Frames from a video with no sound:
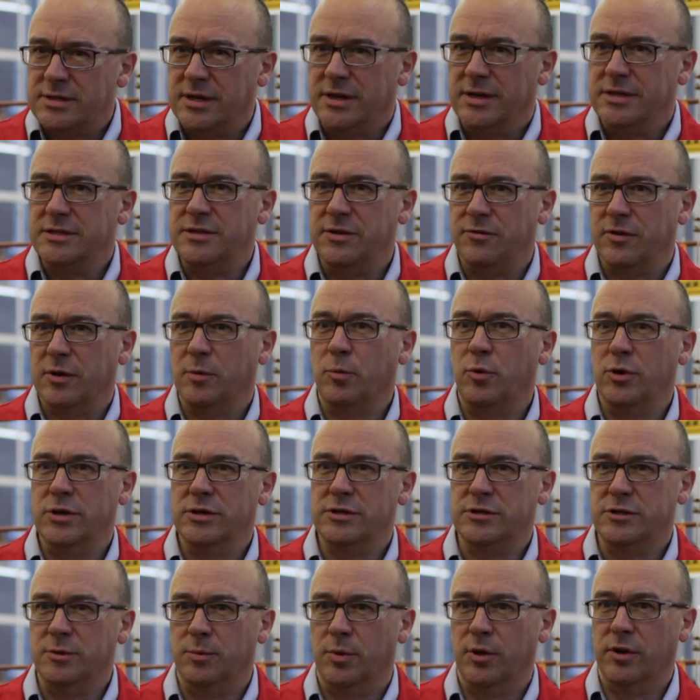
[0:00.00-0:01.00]
scientific
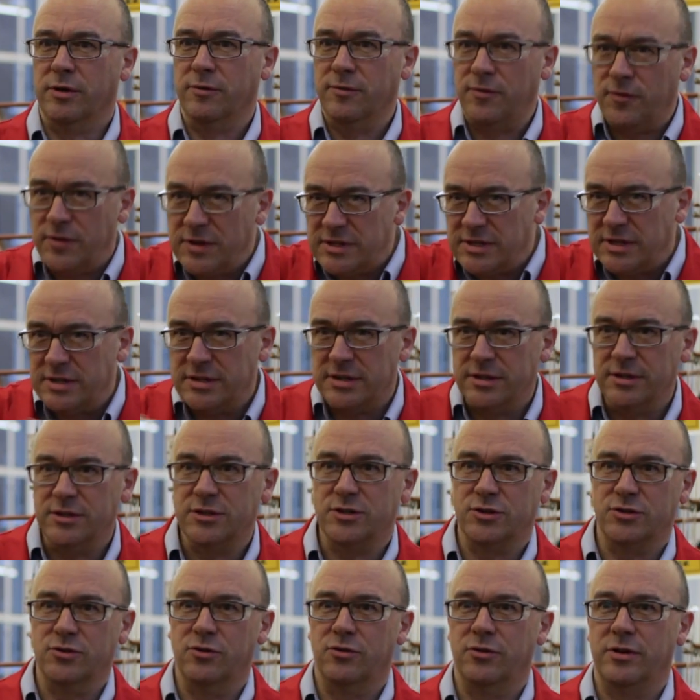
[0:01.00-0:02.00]
principle and fit into the
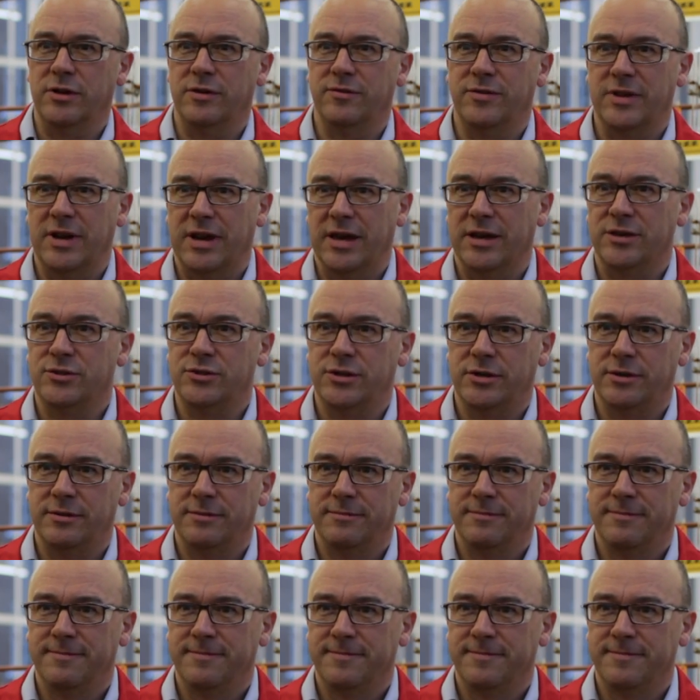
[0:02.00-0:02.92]
story of the lecture.